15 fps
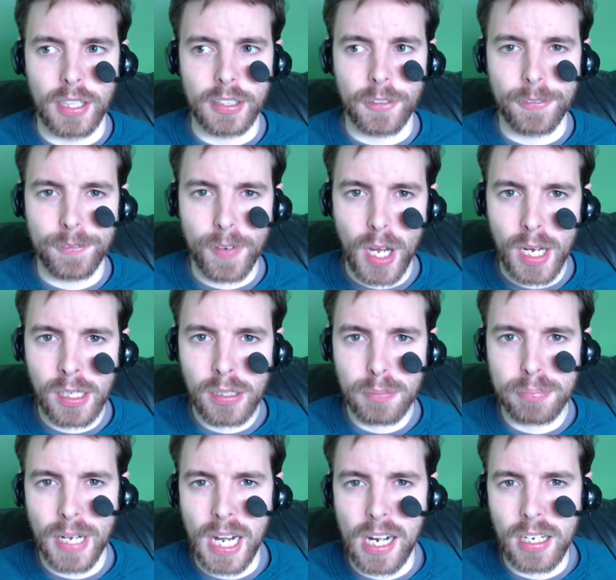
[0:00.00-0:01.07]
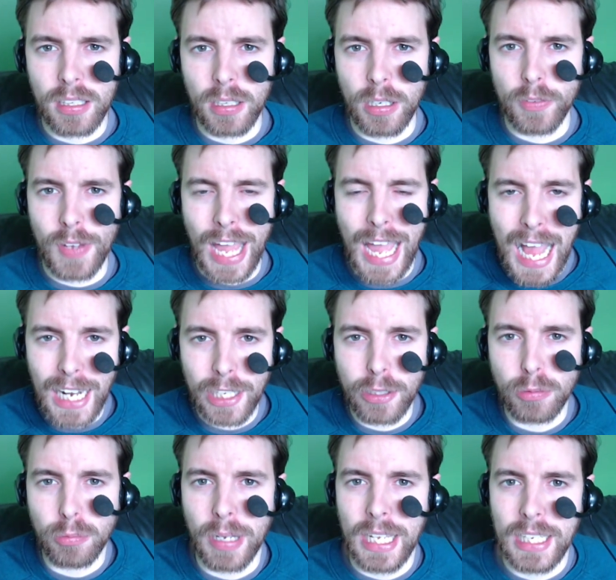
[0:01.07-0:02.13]
The final part of
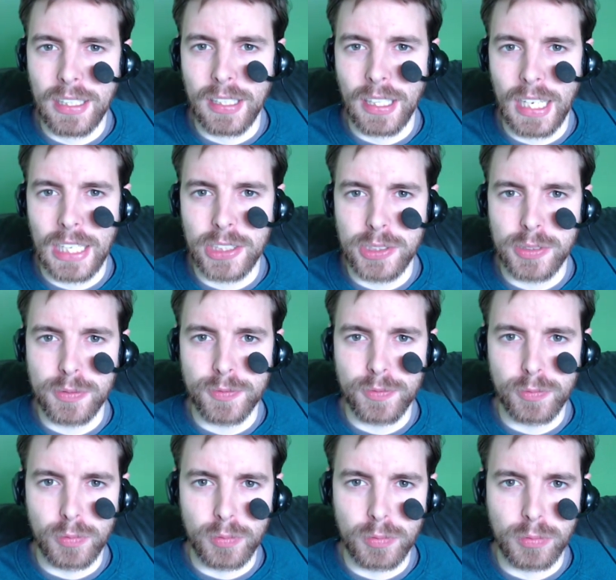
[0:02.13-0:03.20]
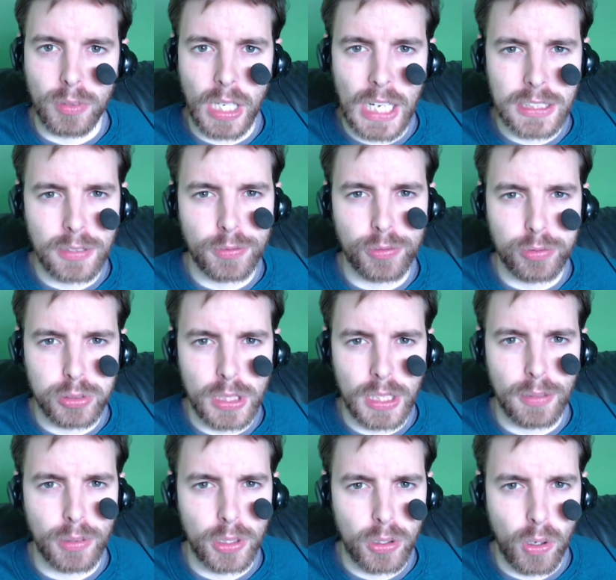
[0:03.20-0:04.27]
Alan Wake, as of
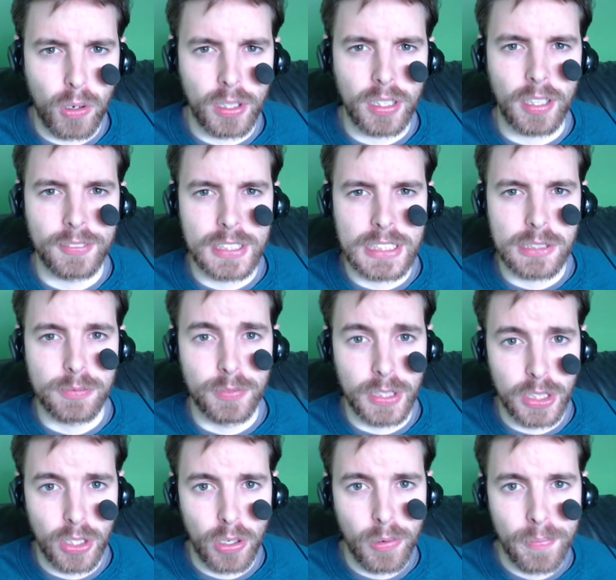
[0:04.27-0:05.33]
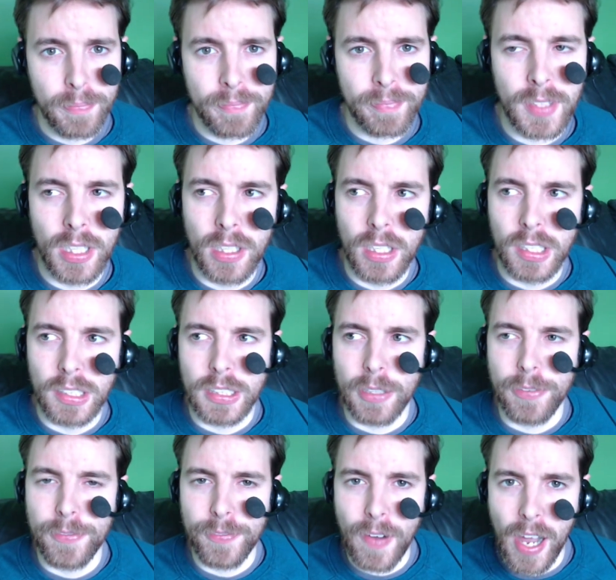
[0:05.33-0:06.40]
the recording of this video,
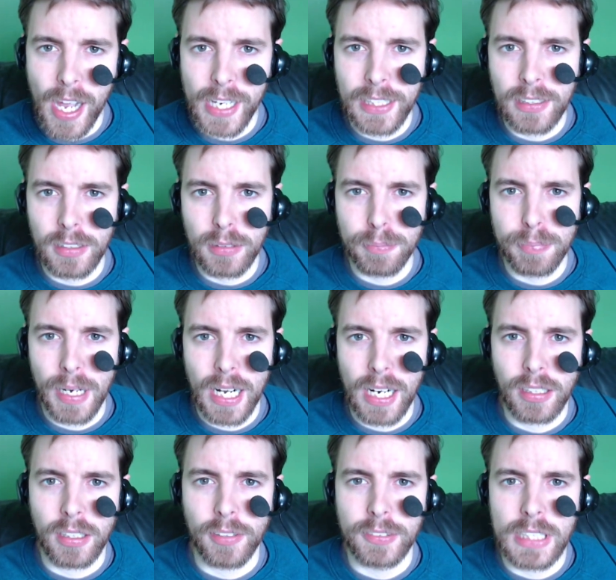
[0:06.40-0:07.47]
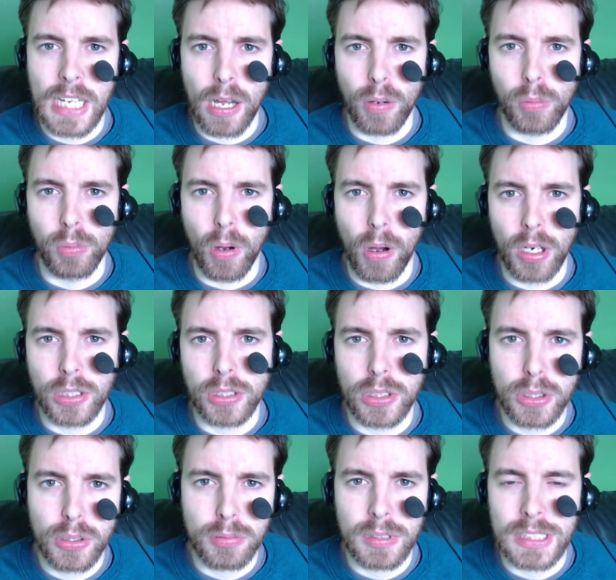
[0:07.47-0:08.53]
the final part of that
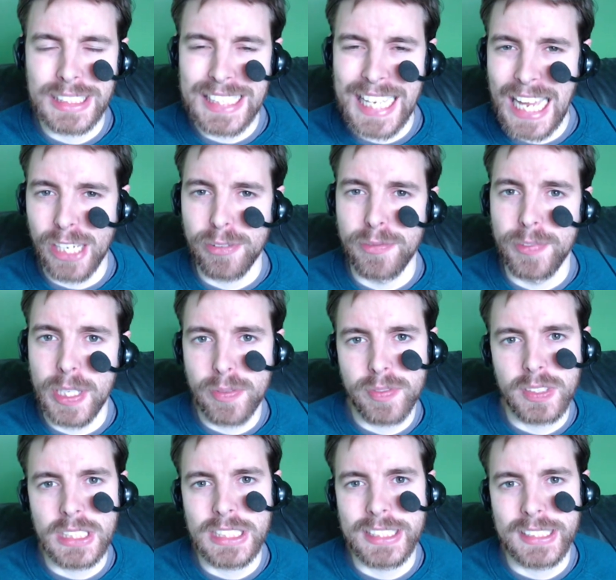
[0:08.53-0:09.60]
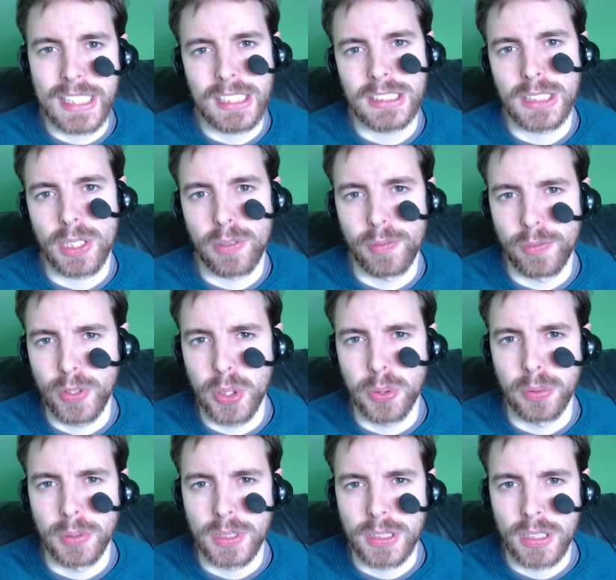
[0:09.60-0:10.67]
walkthrough is at 56
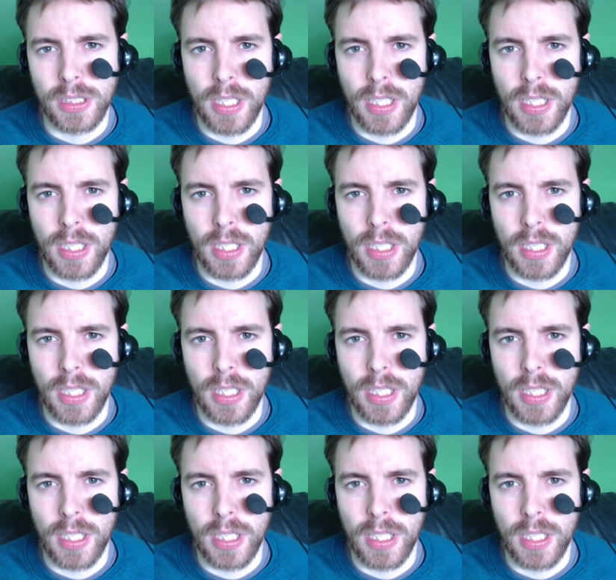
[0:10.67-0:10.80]
views.